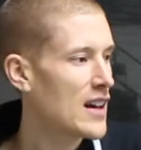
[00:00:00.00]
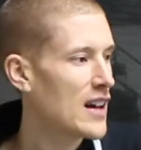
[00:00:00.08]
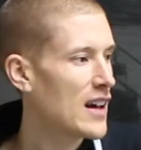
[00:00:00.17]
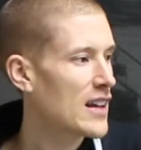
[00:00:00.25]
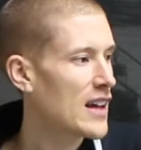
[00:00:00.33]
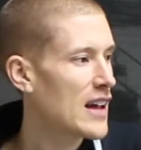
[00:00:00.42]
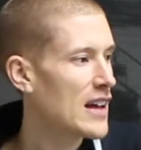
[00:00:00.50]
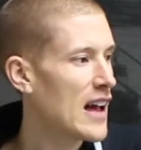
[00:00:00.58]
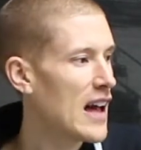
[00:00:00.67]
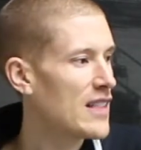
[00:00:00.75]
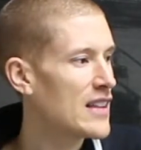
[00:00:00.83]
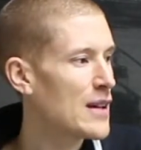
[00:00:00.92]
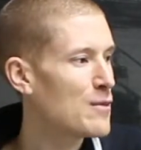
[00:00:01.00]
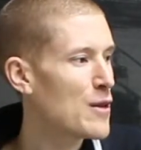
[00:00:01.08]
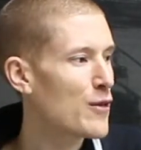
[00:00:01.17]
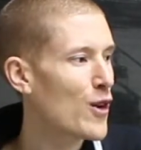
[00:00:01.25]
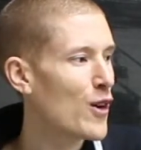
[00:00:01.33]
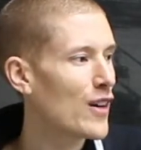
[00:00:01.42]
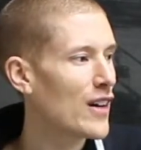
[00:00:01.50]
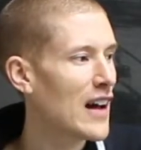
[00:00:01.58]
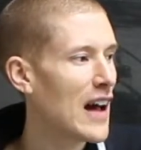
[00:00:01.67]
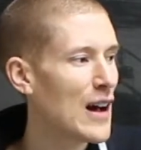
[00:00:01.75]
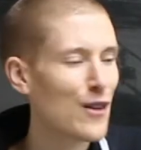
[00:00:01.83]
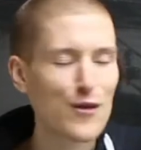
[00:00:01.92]
Okay, and then we've got
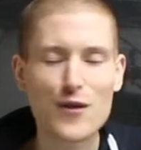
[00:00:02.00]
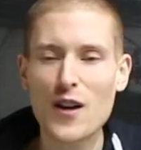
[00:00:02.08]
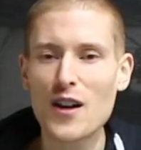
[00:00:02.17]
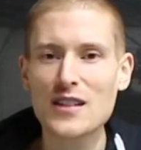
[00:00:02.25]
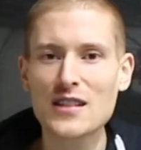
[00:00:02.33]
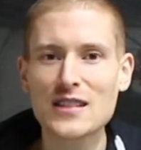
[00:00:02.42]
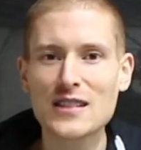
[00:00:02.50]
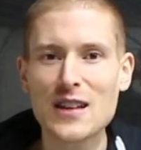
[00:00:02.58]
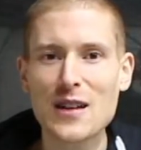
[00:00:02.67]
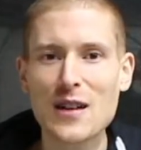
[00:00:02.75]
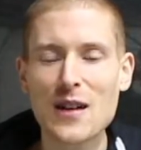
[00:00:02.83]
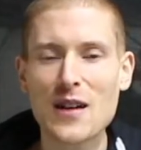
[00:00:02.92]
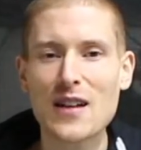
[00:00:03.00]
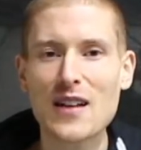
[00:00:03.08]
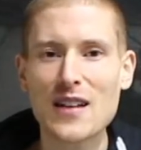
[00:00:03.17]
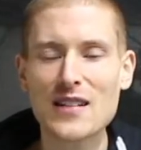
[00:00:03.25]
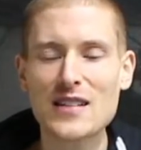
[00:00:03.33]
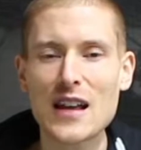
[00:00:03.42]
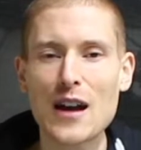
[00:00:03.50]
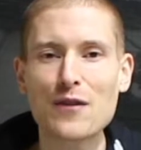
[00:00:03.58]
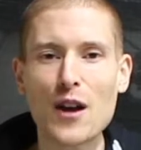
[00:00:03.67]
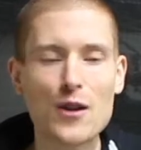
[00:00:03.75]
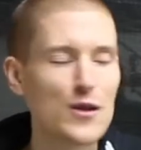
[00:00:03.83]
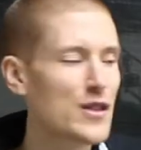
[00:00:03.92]
our first set of
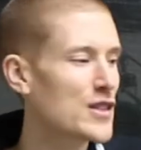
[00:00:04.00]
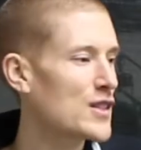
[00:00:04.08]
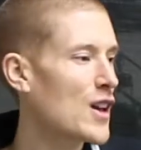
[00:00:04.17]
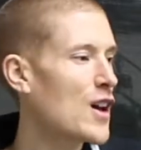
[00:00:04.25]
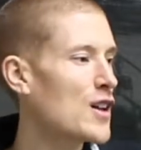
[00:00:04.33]
notes.